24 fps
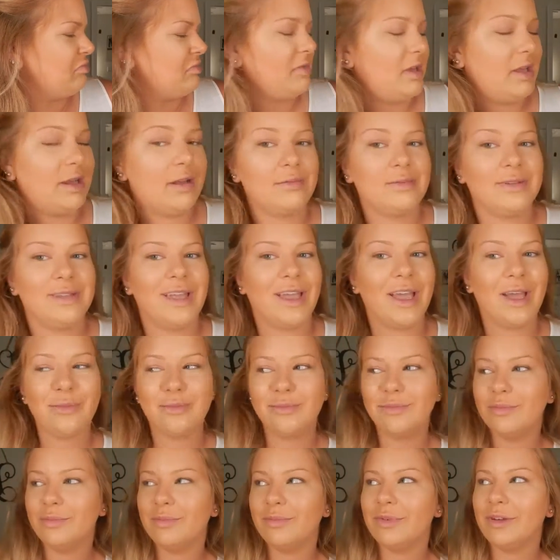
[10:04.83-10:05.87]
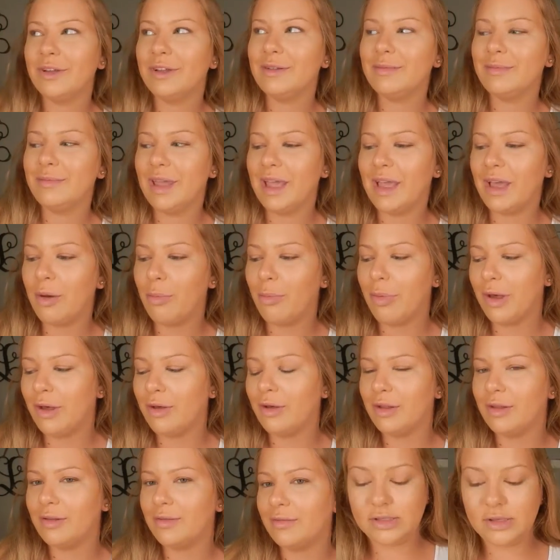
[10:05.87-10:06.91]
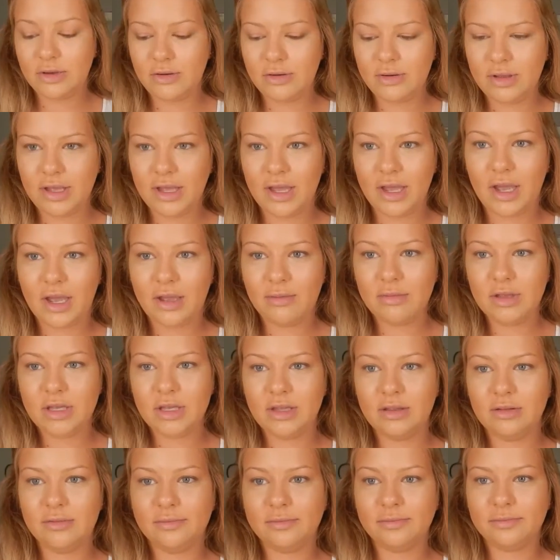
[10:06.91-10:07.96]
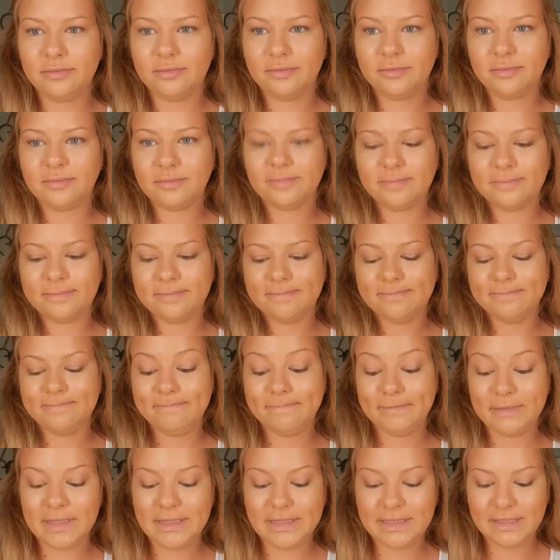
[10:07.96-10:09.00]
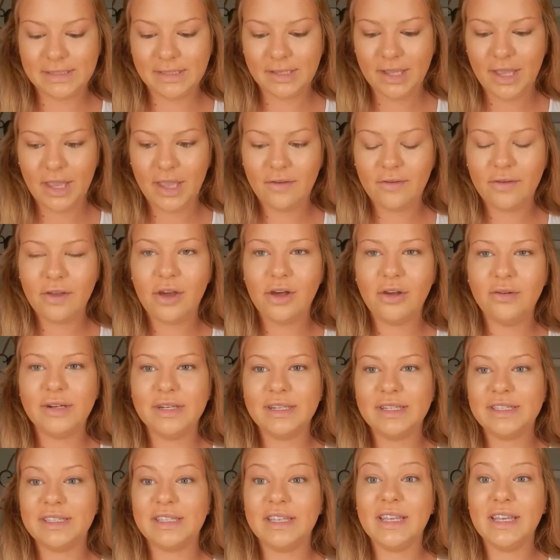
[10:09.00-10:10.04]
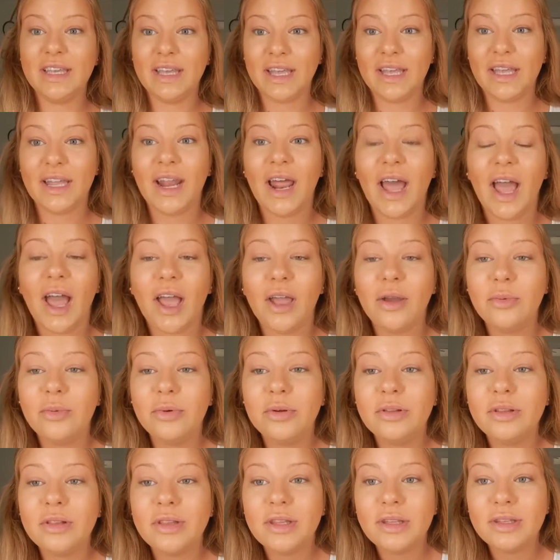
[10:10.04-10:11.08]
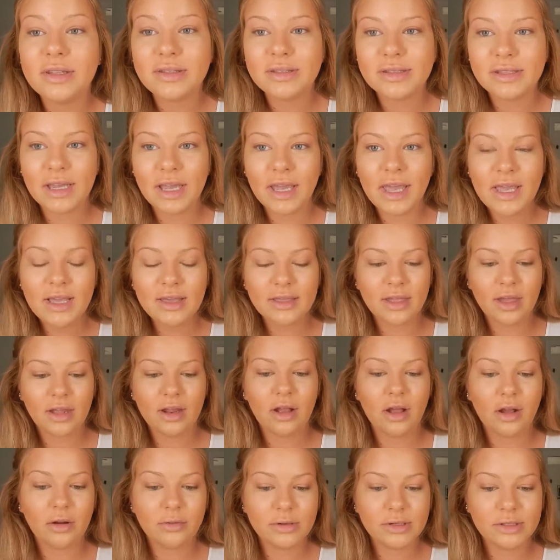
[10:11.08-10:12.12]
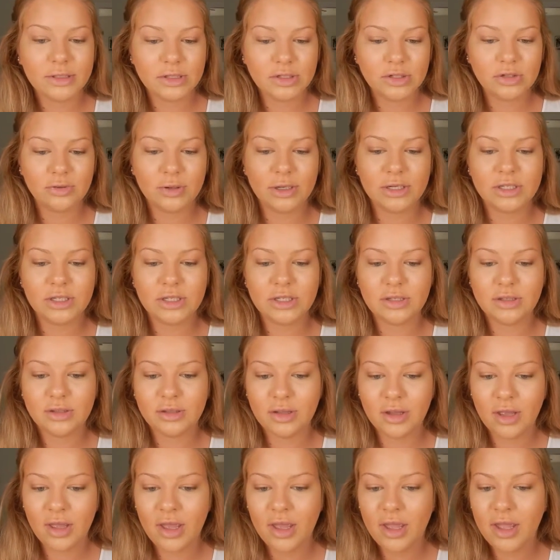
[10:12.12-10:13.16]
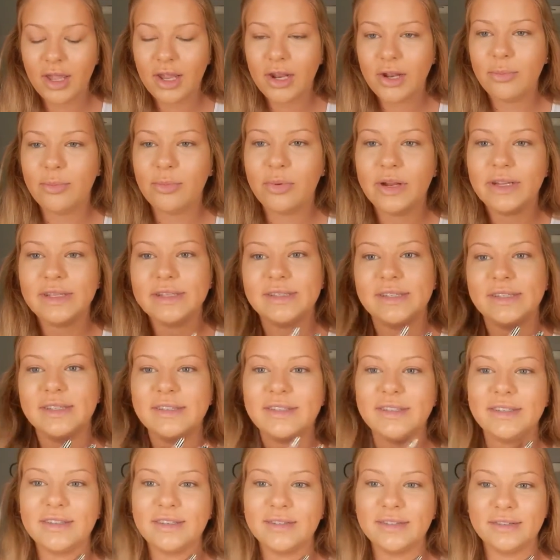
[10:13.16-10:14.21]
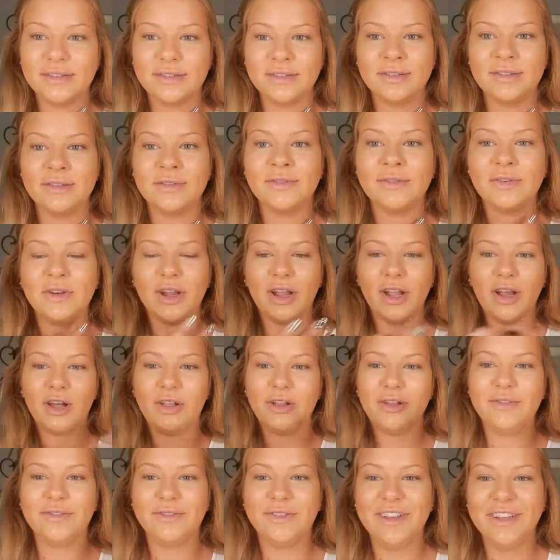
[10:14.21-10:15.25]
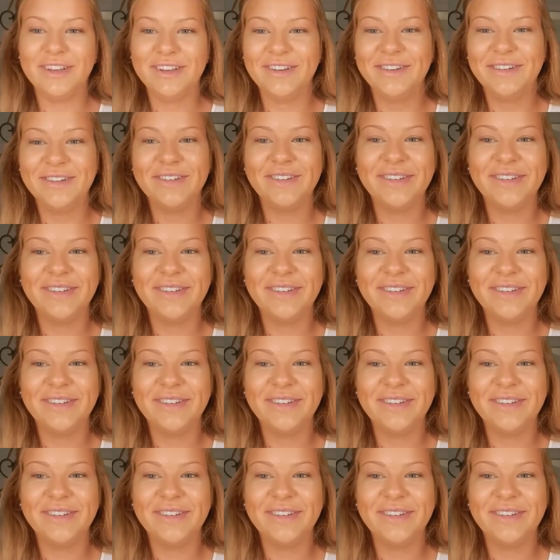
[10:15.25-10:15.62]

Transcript: And I'm like, I'm putting makeup on. So, I mean, if y'all want to see it, I will take that awkward situation and embrace it for all of you.